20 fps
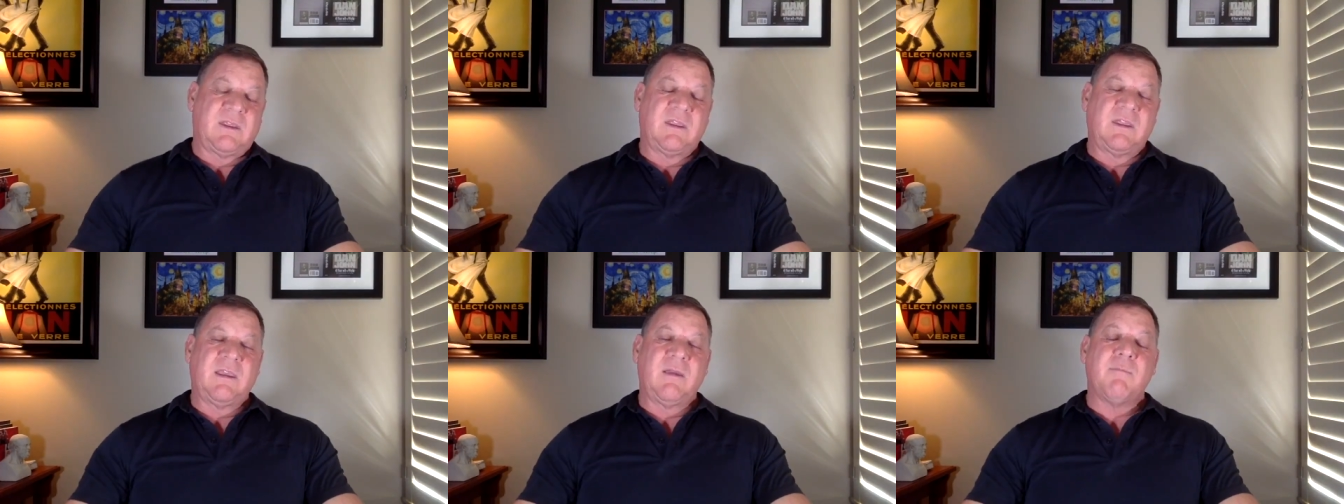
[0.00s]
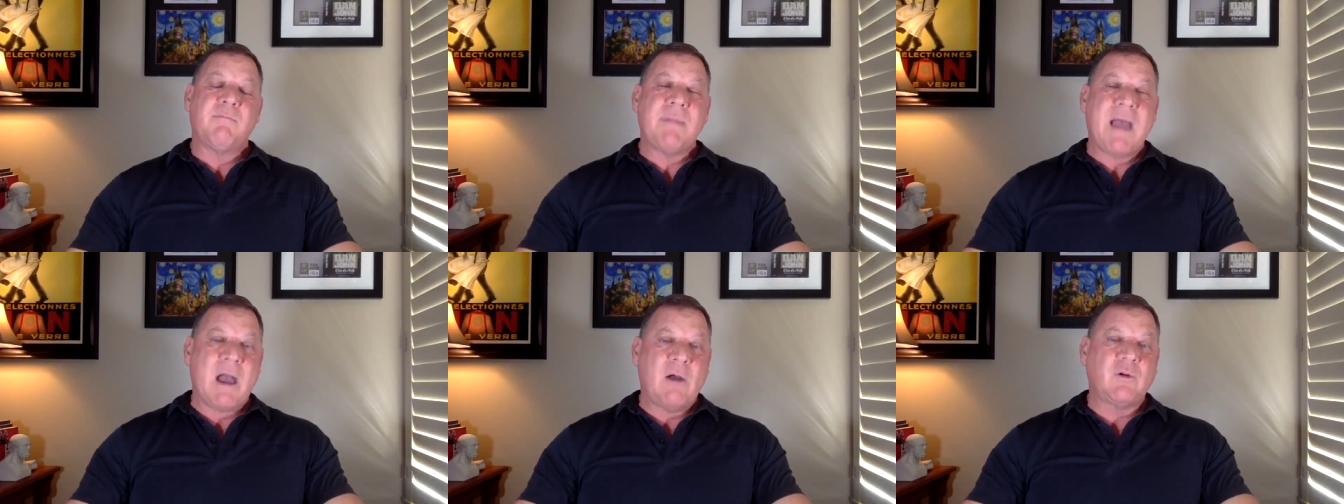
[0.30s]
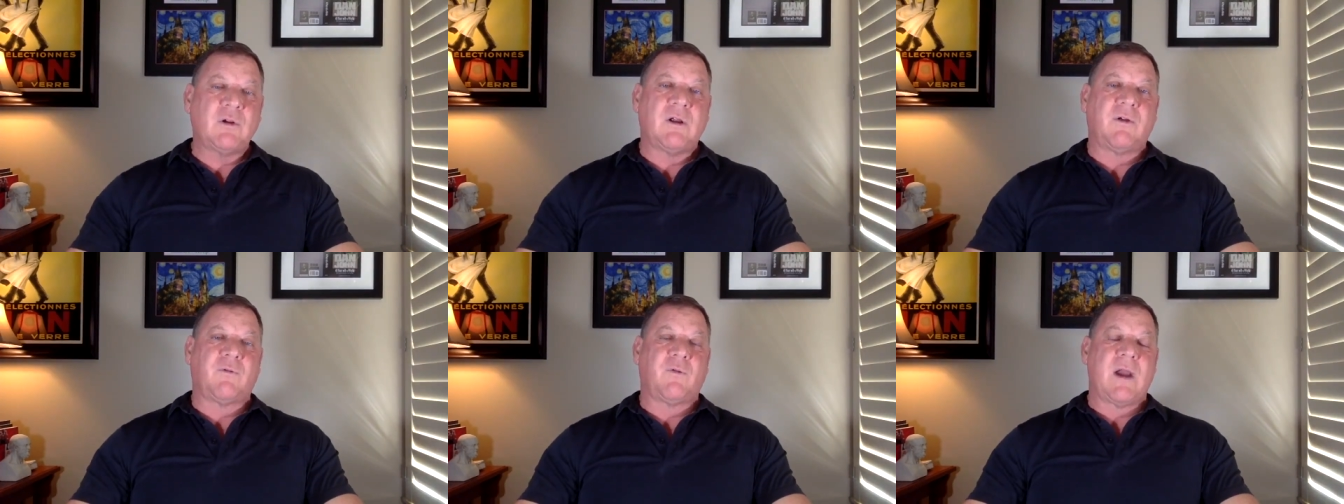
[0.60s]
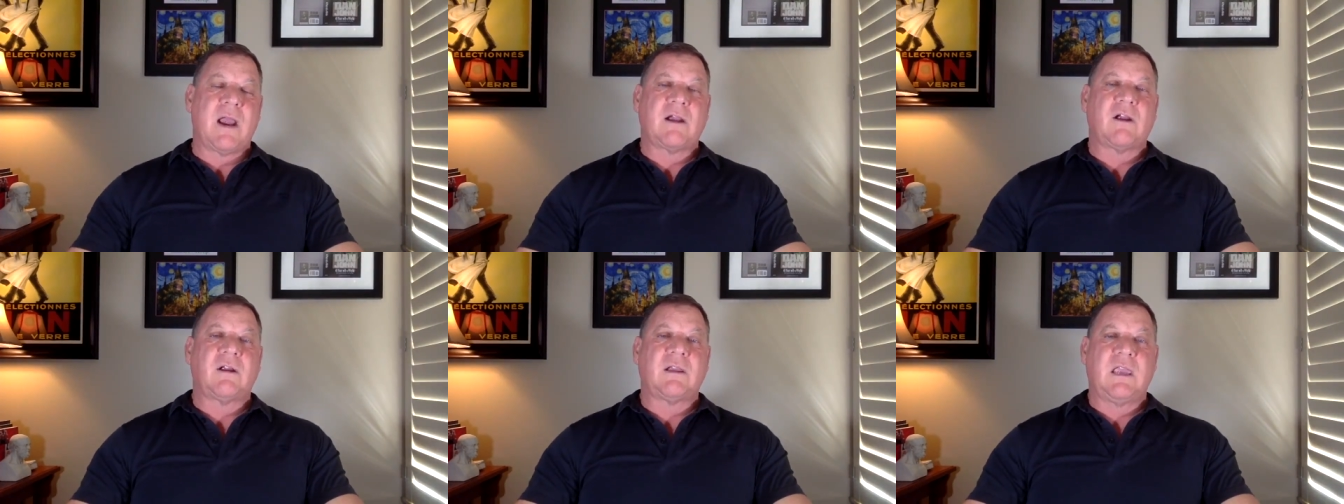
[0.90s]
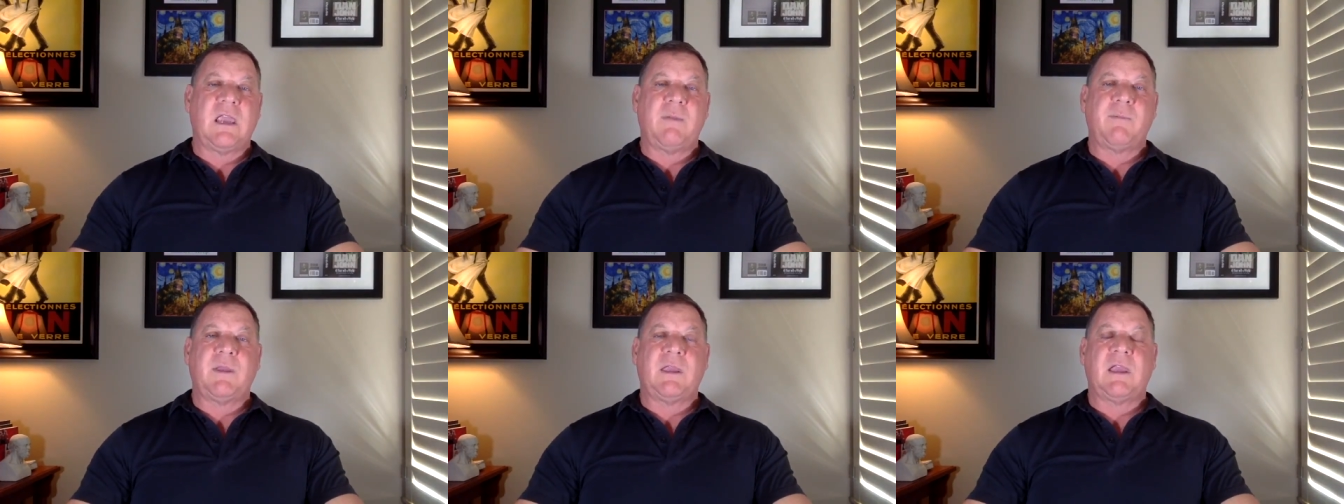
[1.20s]
the amount of record
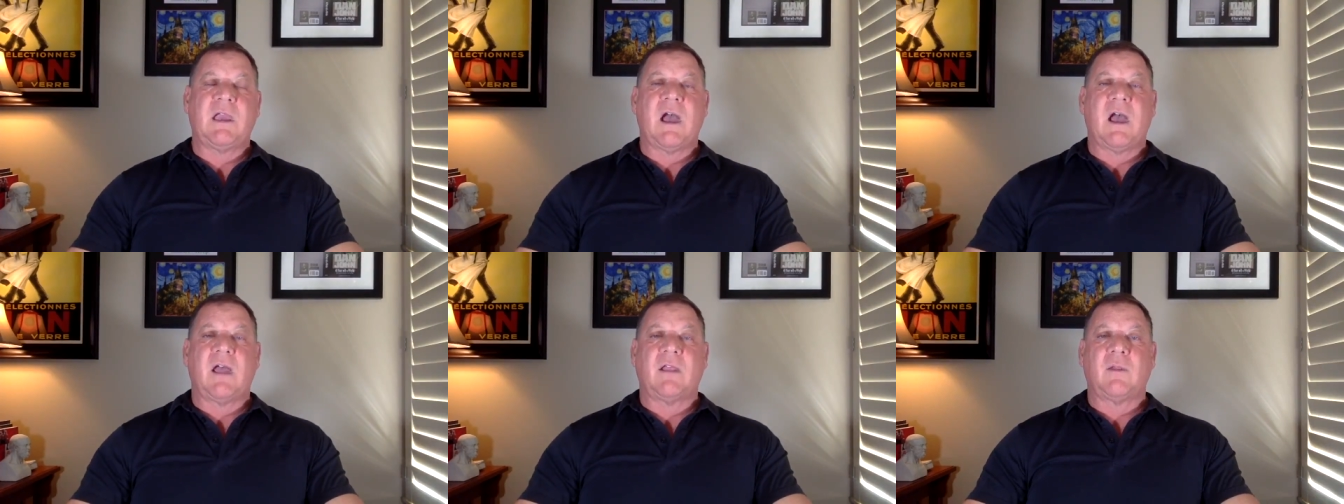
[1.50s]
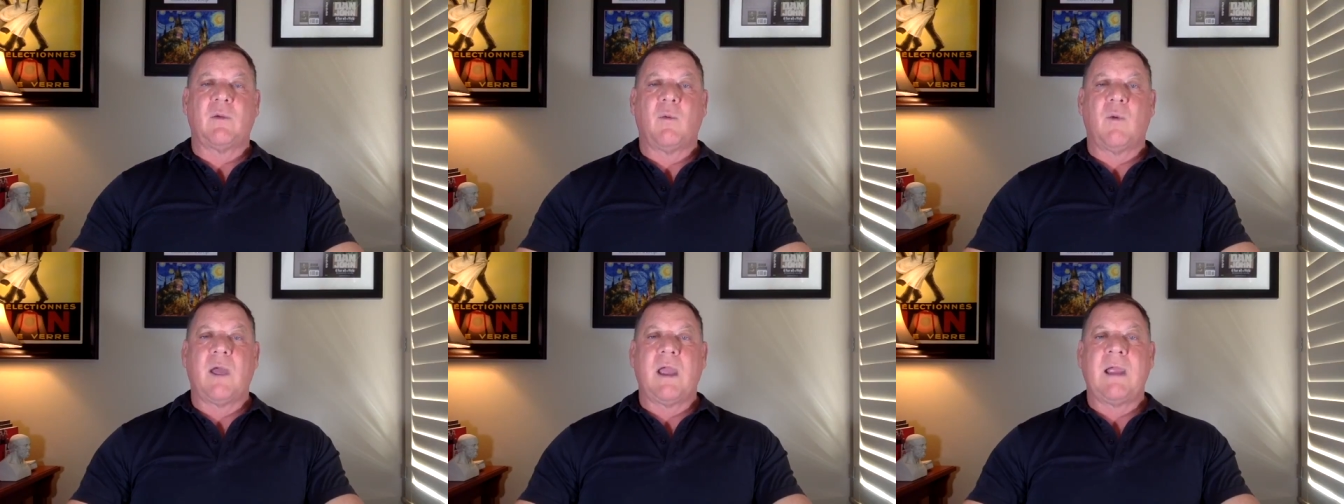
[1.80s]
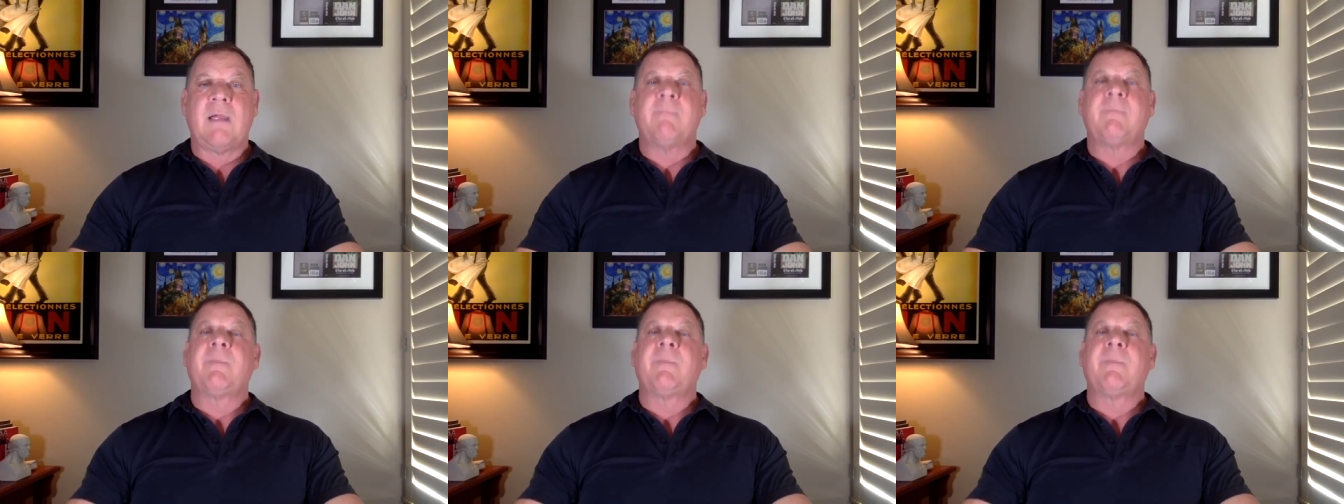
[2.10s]
keeping got in the way.